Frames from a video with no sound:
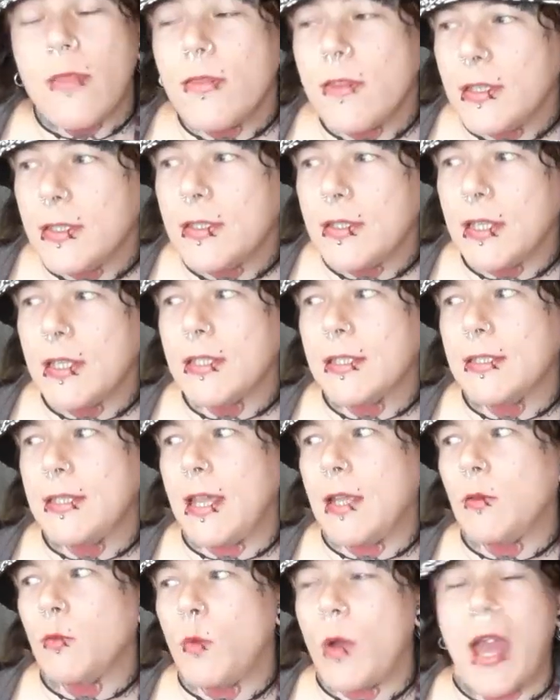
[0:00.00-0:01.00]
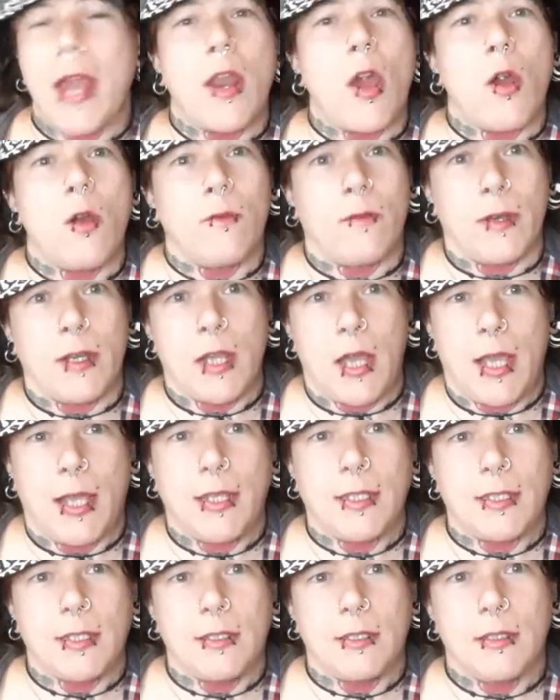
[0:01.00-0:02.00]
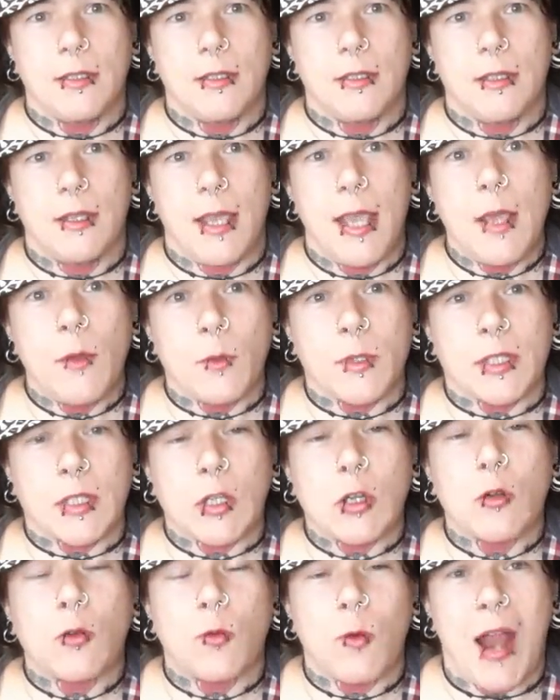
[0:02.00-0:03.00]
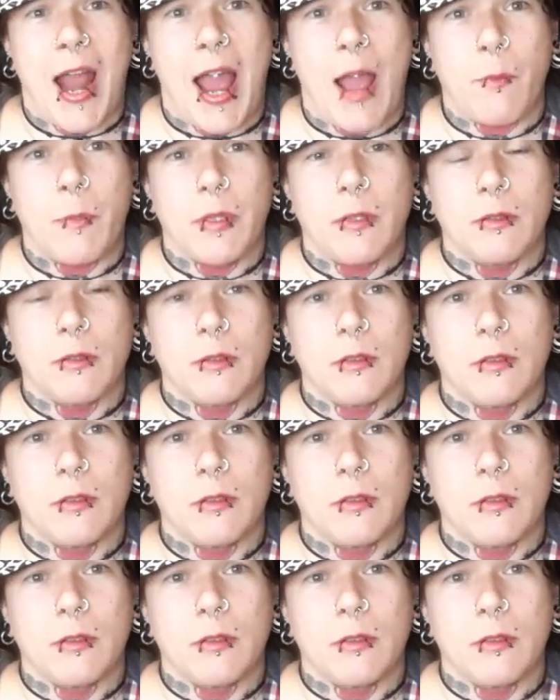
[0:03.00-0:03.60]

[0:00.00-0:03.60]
And this thing stayed wet overnight. It was crap.